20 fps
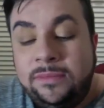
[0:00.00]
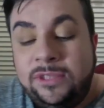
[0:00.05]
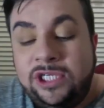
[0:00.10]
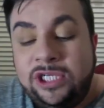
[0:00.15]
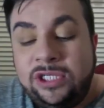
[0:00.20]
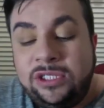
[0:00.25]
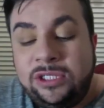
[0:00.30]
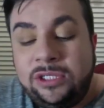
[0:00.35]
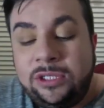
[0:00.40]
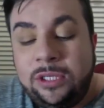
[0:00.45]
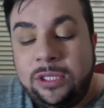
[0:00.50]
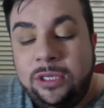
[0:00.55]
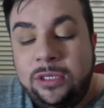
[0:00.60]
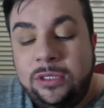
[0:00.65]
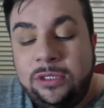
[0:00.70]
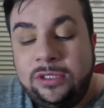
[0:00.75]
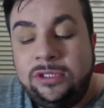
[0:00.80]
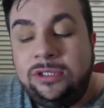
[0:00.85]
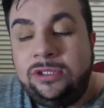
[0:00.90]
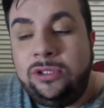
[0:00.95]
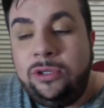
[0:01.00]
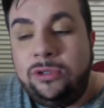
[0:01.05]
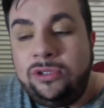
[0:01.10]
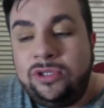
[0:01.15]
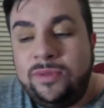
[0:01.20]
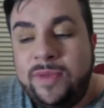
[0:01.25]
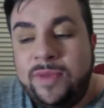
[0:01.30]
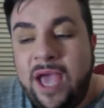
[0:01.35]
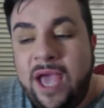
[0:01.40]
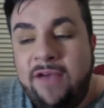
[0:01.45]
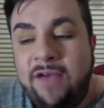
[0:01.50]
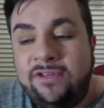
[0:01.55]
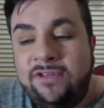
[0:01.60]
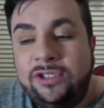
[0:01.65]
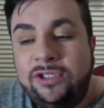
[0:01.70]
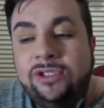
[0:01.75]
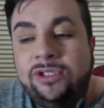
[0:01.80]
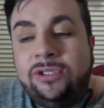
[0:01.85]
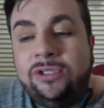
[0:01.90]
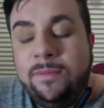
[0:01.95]
Just talk to me after.
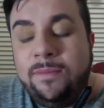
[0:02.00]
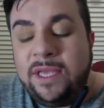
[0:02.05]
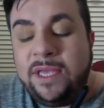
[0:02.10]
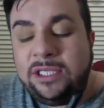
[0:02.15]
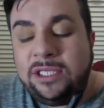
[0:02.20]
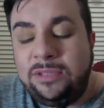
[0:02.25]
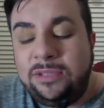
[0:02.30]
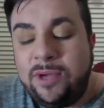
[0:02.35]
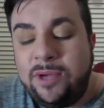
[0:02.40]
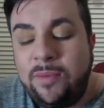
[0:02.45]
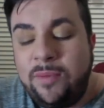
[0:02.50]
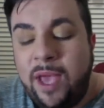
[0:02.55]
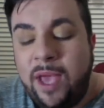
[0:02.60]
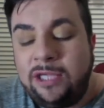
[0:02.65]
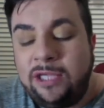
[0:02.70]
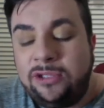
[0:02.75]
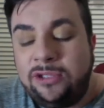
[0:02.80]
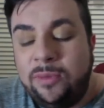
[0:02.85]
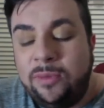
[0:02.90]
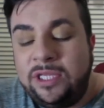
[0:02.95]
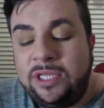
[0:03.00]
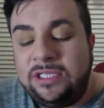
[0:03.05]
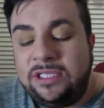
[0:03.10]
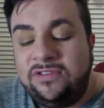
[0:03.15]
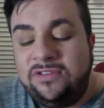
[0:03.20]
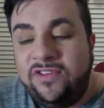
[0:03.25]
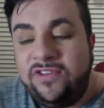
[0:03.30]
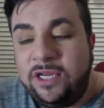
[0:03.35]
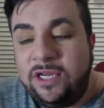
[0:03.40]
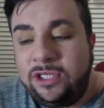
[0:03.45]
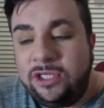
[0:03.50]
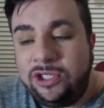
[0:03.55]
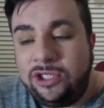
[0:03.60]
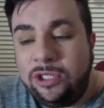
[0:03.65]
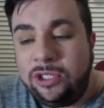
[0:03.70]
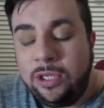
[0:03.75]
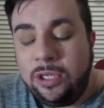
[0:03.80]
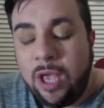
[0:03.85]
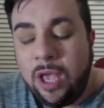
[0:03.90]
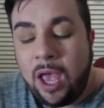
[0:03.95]
Message me on Patreon when this is finished.
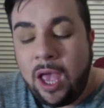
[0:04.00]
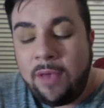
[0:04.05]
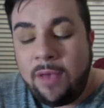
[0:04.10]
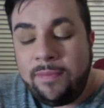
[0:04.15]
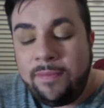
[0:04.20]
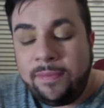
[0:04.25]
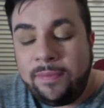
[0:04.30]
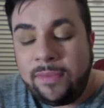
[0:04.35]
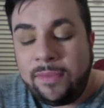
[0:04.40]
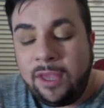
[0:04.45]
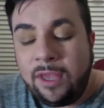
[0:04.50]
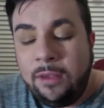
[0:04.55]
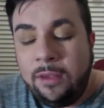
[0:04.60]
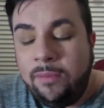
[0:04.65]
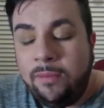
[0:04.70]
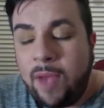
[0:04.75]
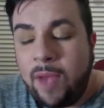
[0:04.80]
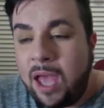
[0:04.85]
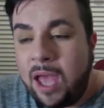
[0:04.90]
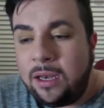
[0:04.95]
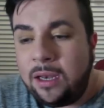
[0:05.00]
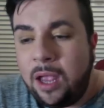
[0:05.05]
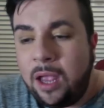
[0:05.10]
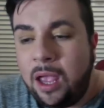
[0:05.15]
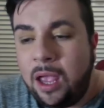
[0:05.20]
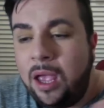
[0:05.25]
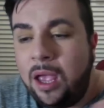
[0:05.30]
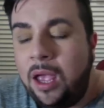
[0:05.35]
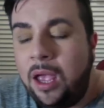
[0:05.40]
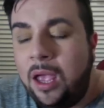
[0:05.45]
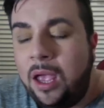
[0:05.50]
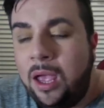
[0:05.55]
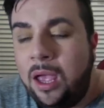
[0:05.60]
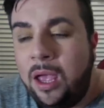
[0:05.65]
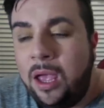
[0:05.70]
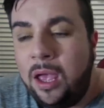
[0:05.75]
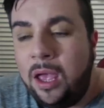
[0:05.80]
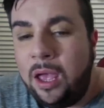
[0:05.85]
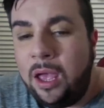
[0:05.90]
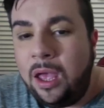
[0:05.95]
But
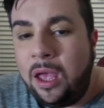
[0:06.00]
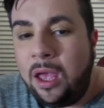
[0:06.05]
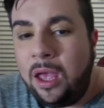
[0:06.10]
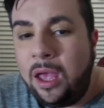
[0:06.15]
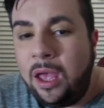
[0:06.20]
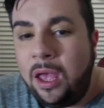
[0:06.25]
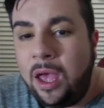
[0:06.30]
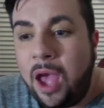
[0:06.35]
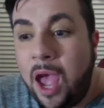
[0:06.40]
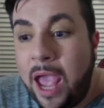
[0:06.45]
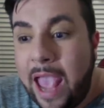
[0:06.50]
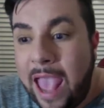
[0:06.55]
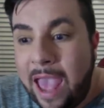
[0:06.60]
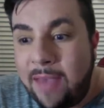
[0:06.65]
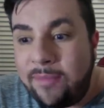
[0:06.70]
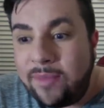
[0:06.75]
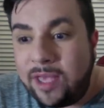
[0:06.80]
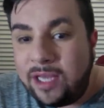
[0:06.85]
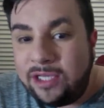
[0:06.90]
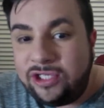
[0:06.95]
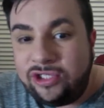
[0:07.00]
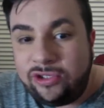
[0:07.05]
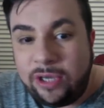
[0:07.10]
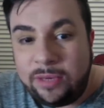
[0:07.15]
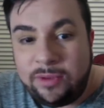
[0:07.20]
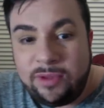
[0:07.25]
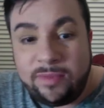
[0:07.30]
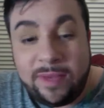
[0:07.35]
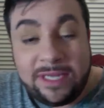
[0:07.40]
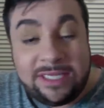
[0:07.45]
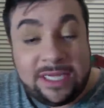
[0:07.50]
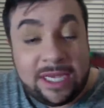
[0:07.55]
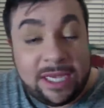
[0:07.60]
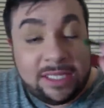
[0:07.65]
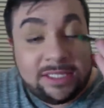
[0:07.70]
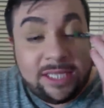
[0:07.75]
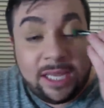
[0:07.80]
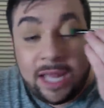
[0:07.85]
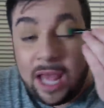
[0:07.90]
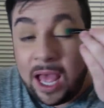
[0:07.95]
I am going to stream with my
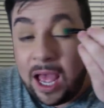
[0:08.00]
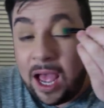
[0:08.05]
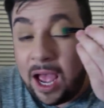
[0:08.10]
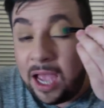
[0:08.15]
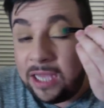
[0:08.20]
DSLR.